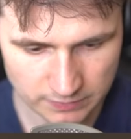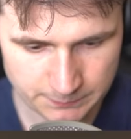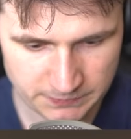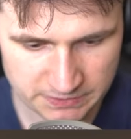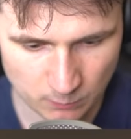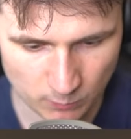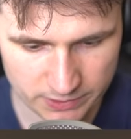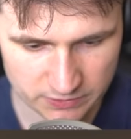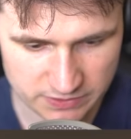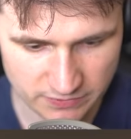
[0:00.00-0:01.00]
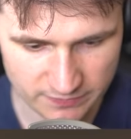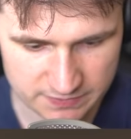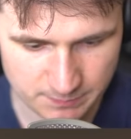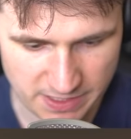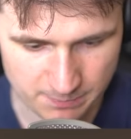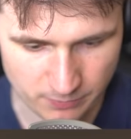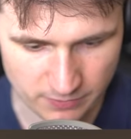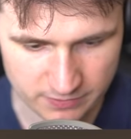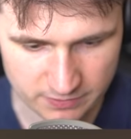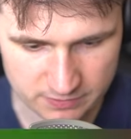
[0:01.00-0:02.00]
Oh, let's put some wheels on this bad
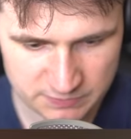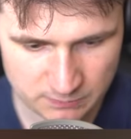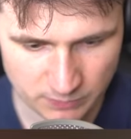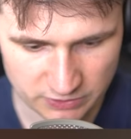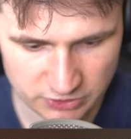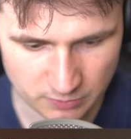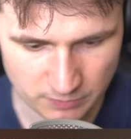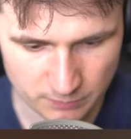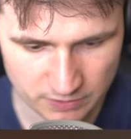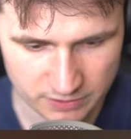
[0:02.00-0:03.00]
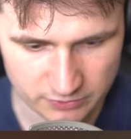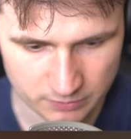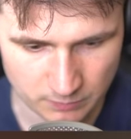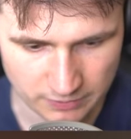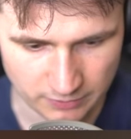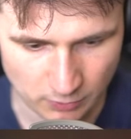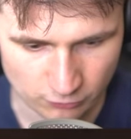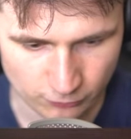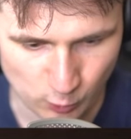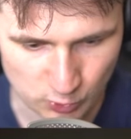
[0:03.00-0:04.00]
boy, huh? Put some wheels. You know what we're gonna do? We're gonna go
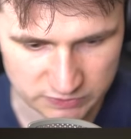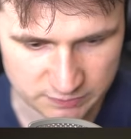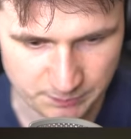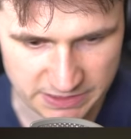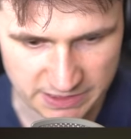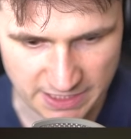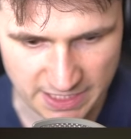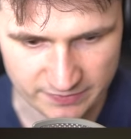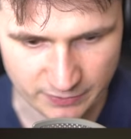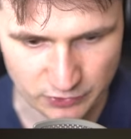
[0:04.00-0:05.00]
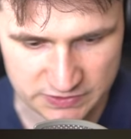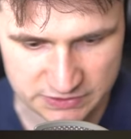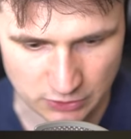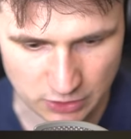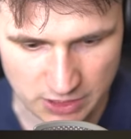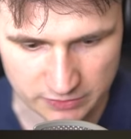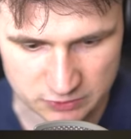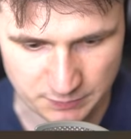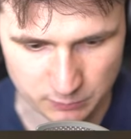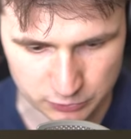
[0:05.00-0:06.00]
full speed ahead. Now, this is a lot of
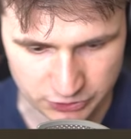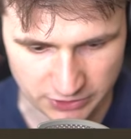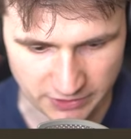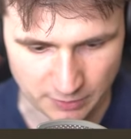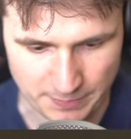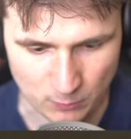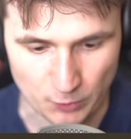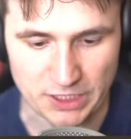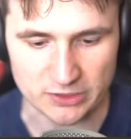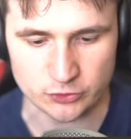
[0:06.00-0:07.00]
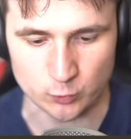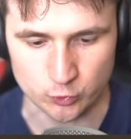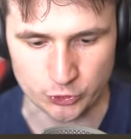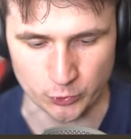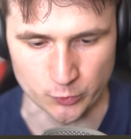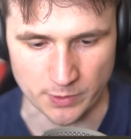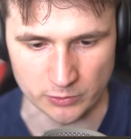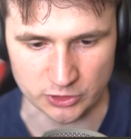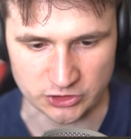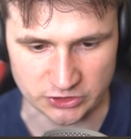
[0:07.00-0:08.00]
speed we're talking about. We got two
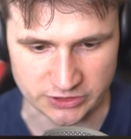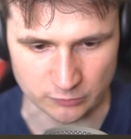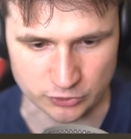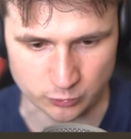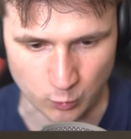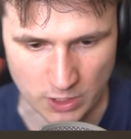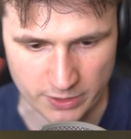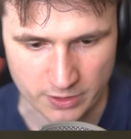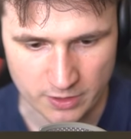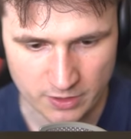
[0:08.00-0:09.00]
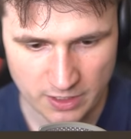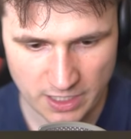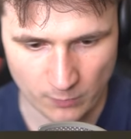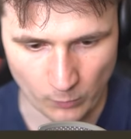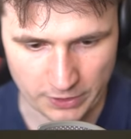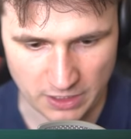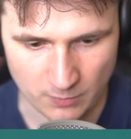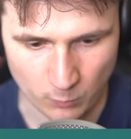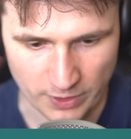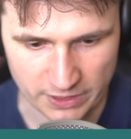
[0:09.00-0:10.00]
motors instead of just one. And we
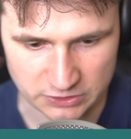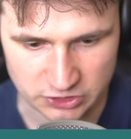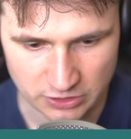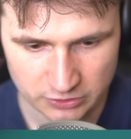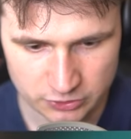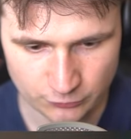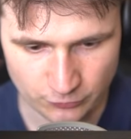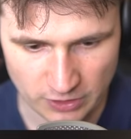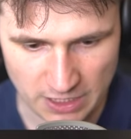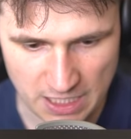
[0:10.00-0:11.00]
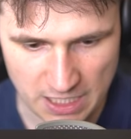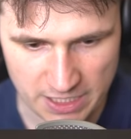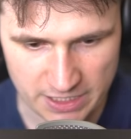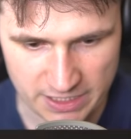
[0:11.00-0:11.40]
got wings to fly